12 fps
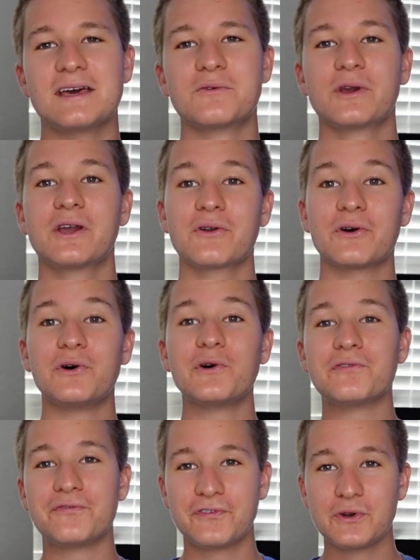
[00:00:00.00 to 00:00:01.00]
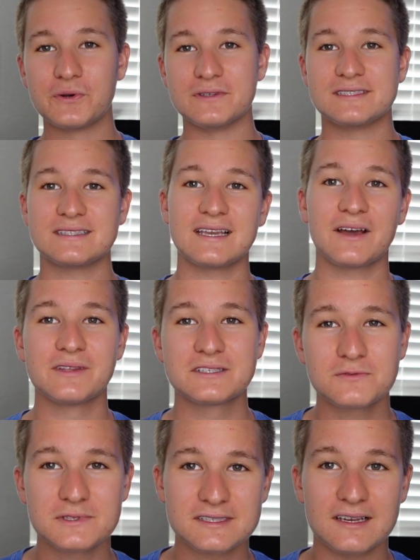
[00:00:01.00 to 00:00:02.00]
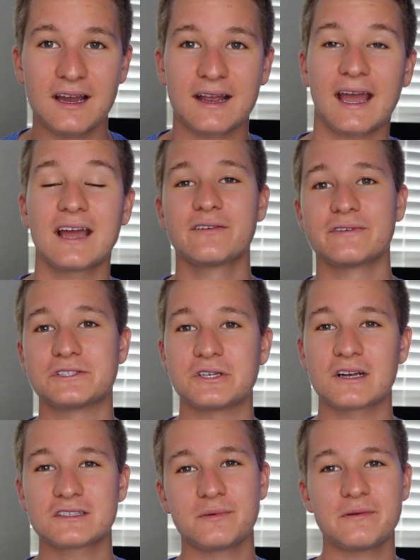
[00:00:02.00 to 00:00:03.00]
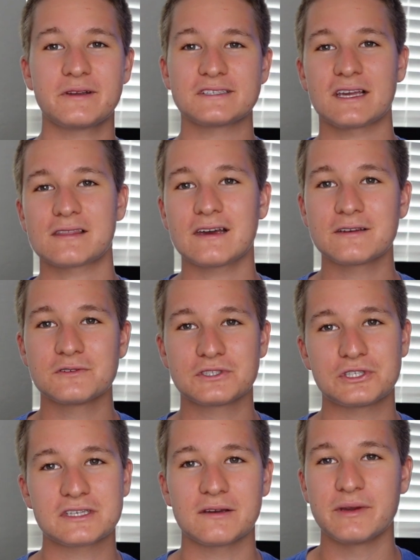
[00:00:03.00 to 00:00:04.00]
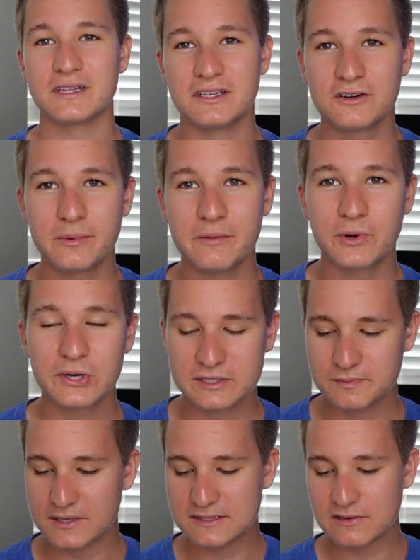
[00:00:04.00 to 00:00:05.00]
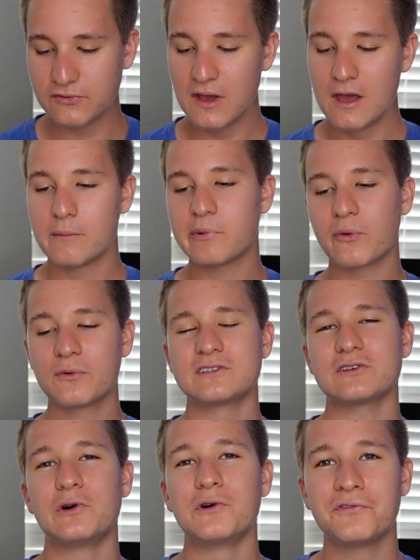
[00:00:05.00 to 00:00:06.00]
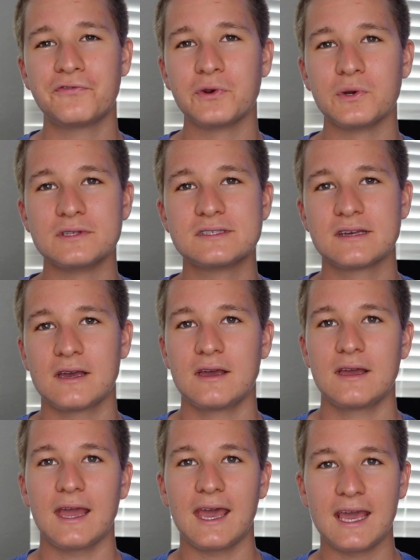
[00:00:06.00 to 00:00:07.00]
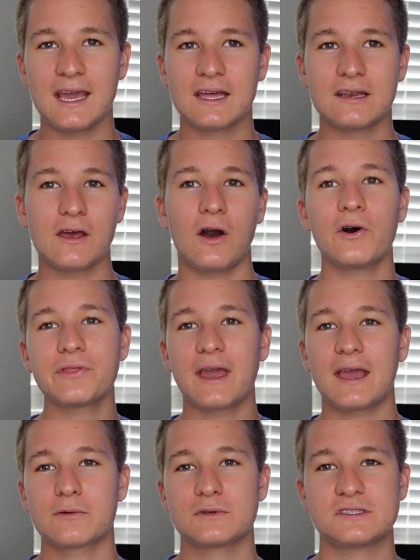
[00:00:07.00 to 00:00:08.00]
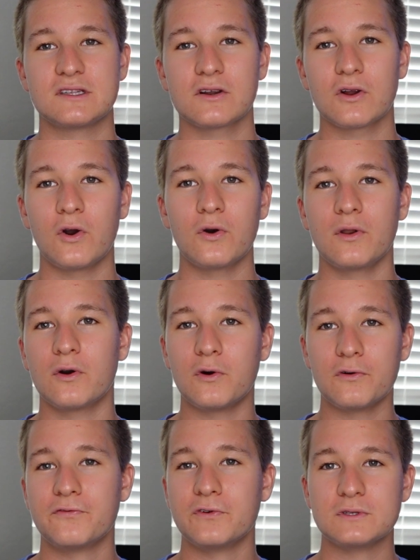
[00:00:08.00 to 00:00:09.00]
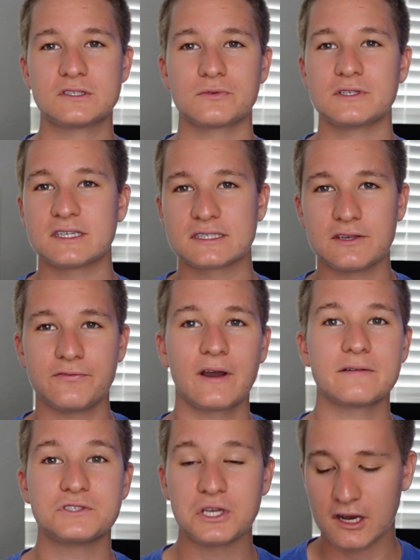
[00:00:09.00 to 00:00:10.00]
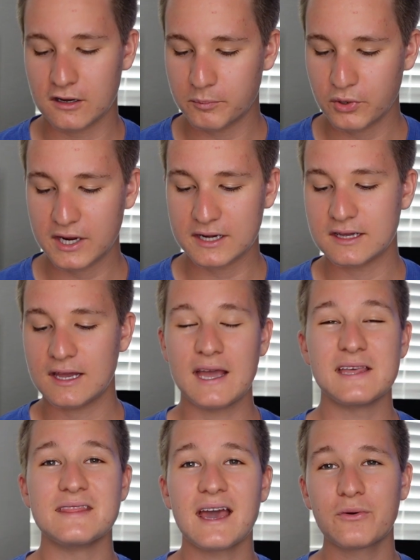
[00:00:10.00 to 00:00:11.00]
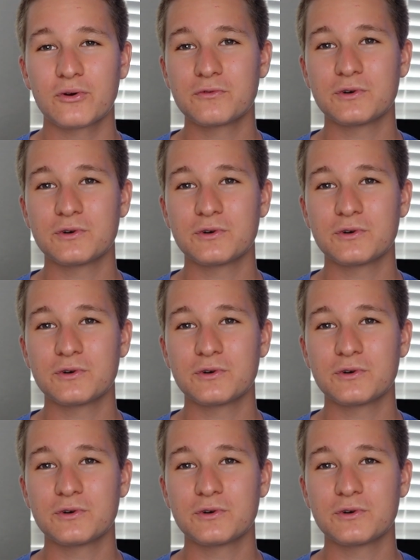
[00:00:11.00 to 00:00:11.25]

then we go to Whole Foods. Now this was kind of a shock to me because I thought it was just gonna be a little bit more expensive, but we went to Whole Foods and all they had was their own Whole Foods three sixty-five generic brand. And that one